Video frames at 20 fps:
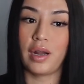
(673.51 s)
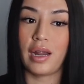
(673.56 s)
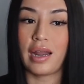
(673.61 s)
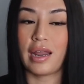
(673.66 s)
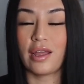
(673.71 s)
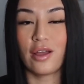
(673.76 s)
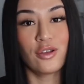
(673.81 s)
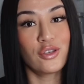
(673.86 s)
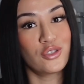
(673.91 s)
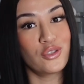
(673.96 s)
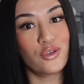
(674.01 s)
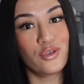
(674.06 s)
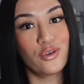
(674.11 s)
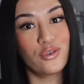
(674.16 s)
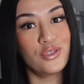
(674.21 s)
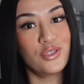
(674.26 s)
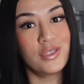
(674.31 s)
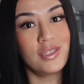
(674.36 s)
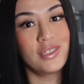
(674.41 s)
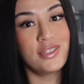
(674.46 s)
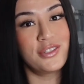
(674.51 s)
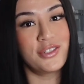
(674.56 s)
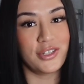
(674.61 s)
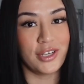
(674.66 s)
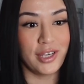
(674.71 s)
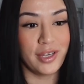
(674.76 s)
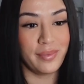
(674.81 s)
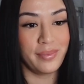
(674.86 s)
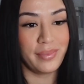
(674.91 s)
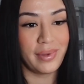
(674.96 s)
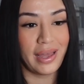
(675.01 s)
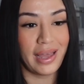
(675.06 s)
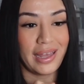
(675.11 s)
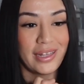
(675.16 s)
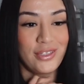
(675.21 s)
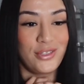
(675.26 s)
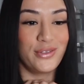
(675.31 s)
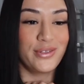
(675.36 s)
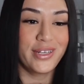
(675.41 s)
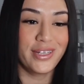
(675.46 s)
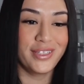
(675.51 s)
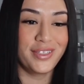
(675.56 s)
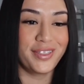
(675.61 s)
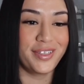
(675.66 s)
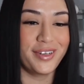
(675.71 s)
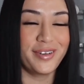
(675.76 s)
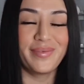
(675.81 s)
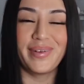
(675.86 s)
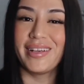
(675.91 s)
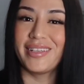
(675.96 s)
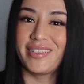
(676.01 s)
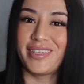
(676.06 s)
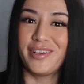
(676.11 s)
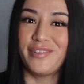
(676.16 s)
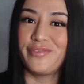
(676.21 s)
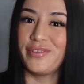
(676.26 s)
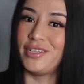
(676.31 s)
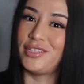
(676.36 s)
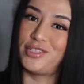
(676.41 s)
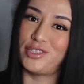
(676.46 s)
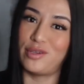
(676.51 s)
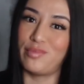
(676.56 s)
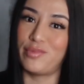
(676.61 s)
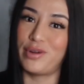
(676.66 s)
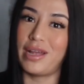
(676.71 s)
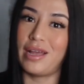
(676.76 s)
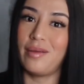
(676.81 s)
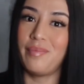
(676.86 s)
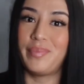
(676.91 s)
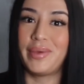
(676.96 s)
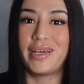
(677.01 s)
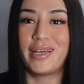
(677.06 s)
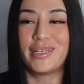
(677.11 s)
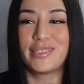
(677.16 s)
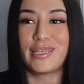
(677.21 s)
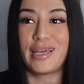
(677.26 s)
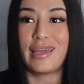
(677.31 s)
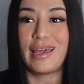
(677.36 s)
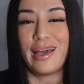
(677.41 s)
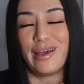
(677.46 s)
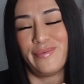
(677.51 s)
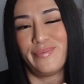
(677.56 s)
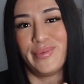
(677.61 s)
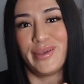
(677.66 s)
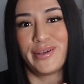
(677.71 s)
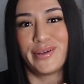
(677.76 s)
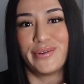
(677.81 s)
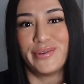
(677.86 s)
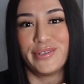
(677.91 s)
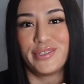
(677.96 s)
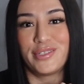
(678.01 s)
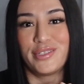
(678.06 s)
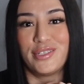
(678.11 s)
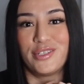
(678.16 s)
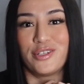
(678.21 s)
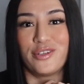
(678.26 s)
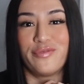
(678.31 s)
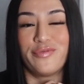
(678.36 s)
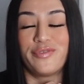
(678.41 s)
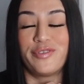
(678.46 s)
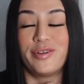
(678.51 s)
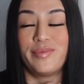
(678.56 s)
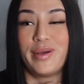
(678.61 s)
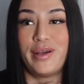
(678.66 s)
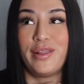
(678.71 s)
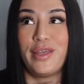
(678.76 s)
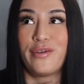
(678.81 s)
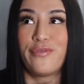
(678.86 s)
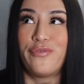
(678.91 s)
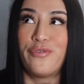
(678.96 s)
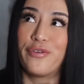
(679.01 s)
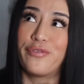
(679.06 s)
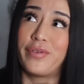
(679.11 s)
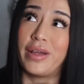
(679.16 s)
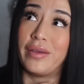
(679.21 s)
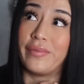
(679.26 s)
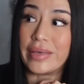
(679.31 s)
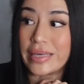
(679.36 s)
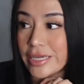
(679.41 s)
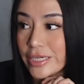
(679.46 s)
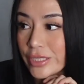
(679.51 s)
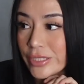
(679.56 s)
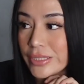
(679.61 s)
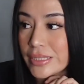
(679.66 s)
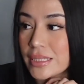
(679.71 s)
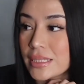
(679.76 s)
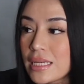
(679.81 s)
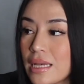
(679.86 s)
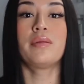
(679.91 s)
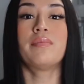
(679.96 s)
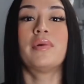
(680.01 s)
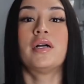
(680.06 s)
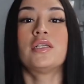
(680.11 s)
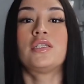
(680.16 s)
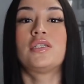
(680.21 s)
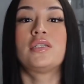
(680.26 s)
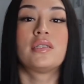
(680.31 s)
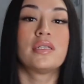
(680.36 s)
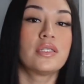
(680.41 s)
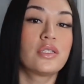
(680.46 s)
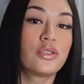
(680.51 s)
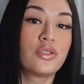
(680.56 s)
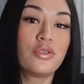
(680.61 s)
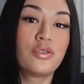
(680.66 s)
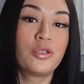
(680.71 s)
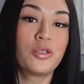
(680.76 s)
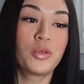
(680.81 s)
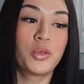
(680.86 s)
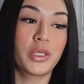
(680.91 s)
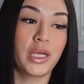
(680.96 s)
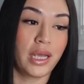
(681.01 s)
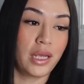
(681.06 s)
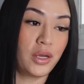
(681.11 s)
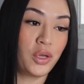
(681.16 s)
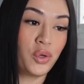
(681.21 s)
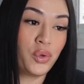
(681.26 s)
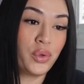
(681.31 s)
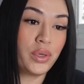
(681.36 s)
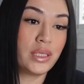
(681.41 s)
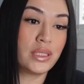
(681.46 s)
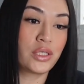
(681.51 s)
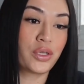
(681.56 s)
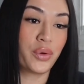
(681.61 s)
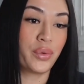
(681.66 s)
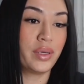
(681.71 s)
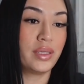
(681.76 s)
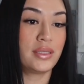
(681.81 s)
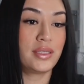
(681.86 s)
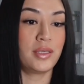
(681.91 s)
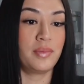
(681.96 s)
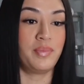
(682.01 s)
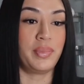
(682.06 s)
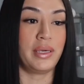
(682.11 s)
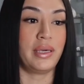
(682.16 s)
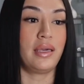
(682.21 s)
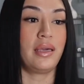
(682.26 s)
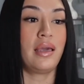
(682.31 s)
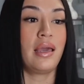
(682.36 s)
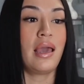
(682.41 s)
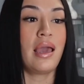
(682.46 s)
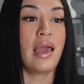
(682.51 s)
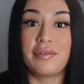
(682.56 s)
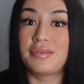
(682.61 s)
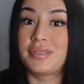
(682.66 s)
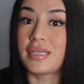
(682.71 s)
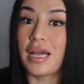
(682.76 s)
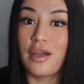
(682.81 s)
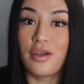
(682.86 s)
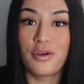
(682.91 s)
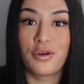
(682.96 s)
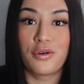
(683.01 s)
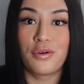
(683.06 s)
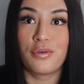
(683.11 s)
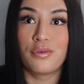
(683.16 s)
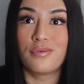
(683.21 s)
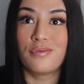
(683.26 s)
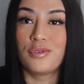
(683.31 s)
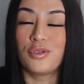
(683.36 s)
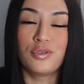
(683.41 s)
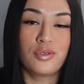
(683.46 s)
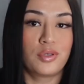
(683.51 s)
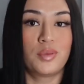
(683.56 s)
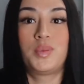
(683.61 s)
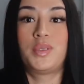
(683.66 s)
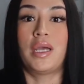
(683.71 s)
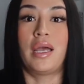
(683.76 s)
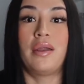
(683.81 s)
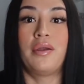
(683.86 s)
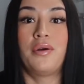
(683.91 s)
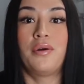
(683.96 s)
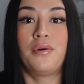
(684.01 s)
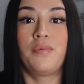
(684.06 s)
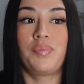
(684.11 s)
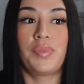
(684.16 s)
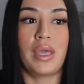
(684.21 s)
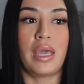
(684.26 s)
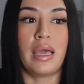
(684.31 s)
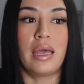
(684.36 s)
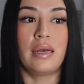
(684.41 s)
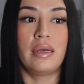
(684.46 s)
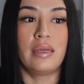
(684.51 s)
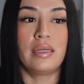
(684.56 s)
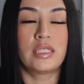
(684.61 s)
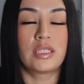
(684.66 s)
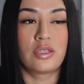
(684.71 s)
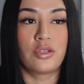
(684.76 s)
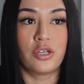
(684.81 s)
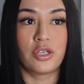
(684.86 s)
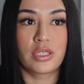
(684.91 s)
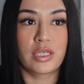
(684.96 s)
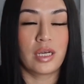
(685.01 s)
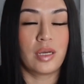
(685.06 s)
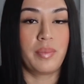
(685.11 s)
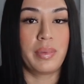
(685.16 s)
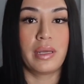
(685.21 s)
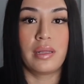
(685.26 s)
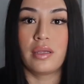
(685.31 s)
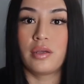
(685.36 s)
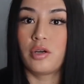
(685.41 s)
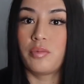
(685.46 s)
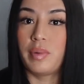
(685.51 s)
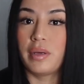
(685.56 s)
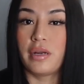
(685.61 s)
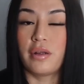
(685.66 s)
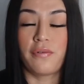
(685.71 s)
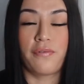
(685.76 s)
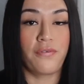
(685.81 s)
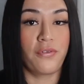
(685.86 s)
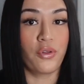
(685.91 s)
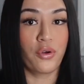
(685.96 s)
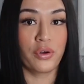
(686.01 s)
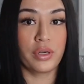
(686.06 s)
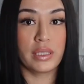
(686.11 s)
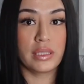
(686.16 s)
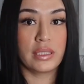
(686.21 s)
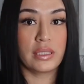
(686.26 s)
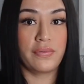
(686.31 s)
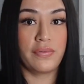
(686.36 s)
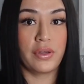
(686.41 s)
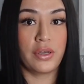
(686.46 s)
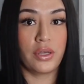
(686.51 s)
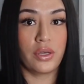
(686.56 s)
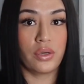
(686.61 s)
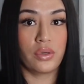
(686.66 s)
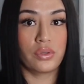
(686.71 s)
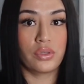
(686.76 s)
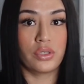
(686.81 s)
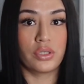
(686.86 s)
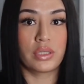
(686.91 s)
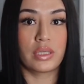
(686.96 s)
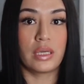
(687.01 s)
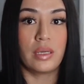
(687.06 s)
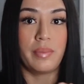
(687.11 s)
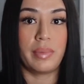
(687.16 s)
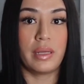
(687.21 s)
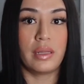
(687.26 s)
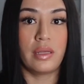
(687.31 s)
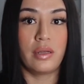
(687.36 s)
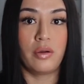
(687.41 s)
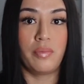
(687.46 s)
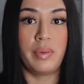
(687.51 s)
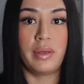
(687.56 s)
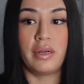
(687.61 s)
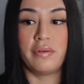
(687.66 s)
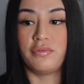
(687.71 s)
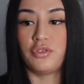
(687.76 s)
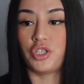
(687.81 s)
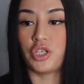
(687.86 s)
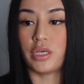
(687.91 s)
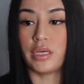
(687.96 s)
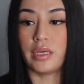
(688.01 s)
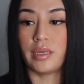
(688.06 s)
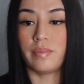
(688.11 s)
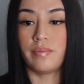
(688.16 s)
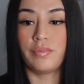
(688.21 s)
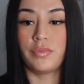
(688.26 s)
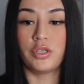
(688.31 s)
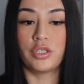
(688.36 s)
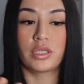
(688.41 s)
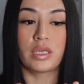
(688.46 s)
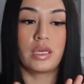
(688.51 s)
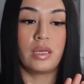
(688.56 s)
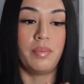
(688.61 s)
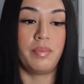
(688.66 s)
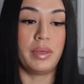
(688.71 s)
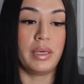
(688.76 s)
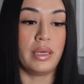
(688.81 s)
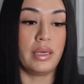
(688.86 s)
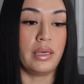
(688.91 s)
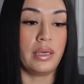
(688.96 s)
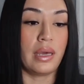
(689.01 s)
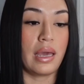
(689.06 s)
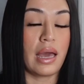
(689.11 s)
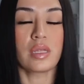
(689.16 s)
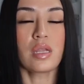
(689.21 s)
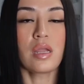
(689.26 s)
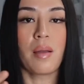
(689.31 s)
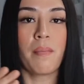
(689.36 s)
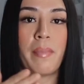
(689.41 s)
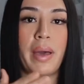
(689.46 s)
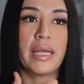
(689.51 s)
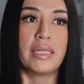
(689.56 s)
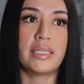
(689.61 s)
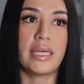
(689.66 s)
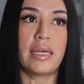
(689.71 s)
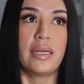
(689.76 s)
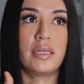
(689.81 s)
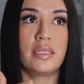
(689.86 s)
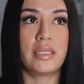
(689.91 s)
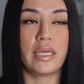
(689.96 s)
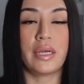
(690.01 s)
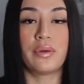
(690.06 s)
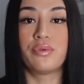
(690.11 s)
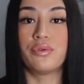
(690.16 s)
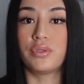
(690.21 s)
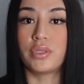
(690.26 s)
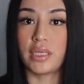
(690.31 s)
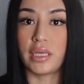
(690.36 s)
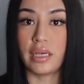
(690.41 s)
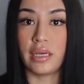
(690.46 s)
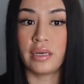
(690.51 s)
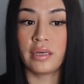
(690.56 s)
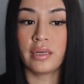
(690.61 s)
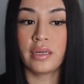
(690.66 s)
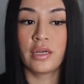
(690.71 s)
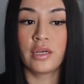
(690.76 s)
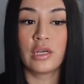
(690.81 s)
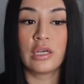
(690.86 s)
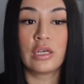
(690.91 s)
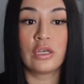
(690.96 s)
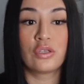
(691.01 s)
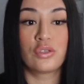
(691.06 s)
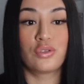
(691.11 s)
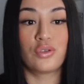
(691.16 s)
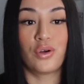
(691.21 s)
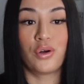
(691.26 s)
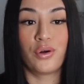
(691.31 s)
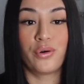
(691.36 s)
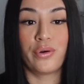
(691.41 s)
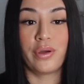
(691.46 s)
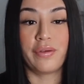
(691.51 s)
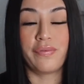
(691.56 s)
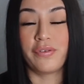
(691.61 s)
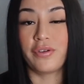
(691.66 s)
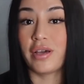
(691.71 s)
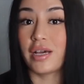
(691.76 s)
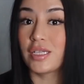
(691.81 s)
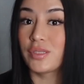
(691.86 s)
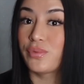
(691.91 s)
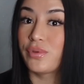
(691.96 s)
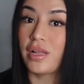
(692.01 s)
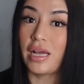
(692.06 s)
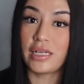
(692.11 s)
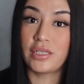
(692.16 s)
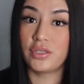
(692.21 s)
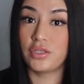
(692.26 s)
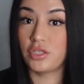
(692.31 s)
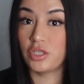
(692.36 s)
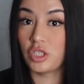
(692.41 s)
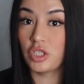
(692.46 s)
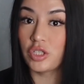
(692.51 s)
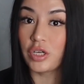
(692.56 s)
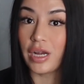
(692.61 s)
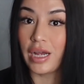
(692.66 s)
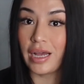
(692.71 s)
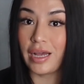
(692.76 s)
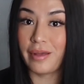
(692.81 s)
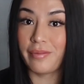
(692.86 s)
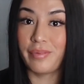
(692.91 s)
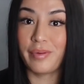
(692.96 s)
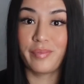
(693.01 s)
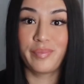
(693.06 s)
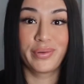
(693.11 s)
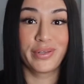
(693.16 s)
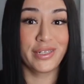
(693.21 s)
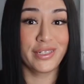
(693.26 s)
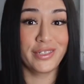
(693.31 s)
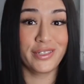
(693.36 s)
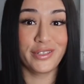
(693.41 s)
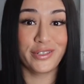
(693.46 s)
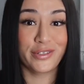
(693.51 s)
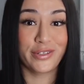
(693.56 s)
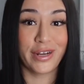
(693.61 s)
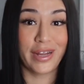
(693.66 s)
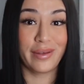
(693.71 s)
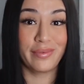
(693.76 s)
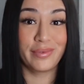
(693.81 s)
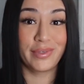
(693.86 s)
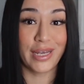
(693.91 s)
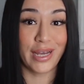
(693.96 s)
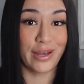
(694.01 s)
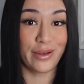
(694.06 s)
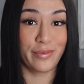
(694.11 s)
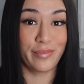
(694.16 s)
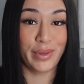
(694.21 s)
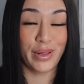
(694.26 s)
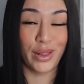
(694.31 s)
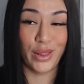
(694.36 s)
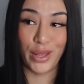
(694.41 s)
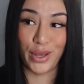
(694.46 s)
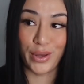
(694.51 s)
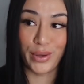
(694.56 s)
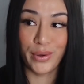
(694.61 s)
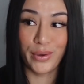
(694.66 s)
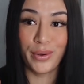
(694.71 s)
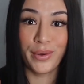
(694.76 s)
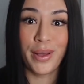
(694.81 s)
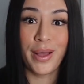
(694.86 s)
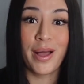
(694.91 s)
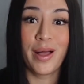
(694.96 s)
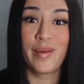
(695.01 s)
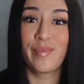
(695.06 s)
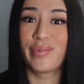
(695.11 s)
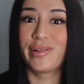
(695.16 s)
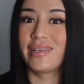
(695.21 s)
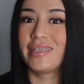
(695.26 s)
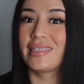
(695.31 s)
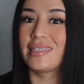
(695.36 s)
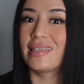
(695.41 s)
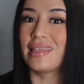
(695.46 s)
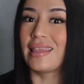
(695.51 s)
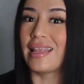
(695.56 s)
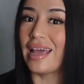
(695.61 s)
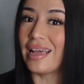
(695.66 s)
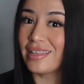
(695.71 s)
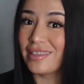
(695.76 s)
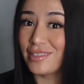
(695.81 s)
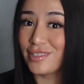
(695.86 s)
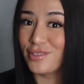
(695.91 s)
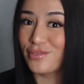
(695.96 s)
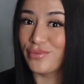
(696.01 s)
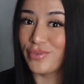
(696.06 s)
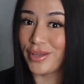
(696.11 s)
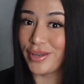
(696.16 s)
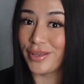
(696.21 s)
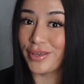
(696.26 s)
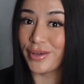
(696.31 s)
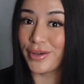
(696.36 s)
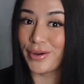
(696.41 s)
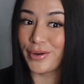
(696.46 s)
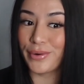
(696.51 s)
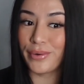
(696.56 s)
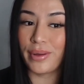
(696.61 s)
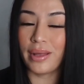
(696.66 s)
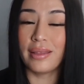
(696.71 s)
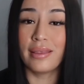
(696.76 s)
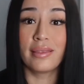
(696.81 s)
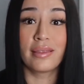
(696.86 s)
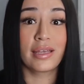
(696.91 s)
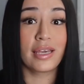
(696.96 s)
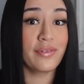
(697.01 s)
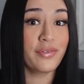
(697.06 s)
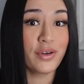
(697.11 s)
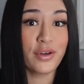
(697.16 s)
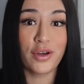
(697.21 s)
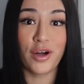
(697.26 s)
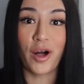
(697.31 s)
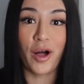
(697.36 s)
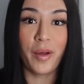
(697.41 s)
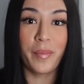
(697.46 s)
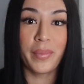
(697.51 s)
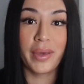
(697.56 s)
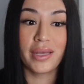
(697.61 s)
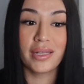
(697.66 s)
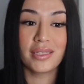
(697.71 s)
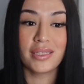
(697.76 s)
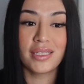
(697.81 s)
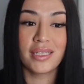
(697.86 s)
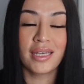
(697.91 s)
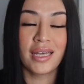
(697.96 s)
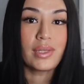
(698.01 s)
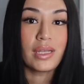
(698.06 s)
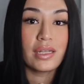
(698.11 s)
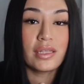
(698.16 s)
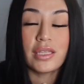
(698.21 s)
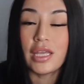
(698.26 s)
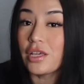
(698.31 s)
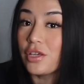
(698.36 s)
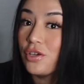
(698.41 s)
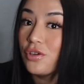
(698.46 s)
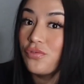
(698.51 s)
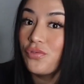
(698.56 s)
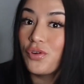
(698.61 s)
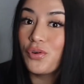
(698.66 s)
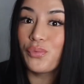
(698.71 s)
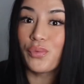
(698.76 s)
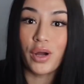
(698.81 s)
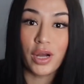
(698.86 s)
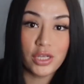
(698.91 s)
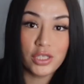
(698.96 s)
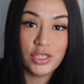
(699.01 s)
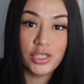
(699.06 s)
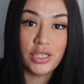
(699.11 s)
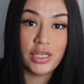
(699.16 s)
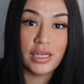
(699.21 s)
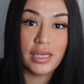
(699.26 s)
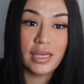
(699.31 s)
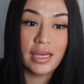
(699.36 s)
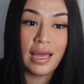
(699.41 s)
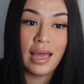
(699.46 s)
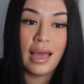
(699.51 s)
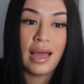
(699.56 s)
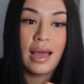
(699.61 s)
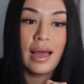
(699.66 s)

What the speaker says: I also go to the gym. I do consider myself a gym rat because I have been going to the gym for about like 4 or 5 years. Pretty much this YouTube channel is going to be a style YouTube channel, and there's going to be a little bit of florist videos, there's going to be a little bit of gym, there's going to be my day-to-day routine. So if you guys would like to subscribe, please subscribe down below. Please like this video, leave a comment. Thank you for watching.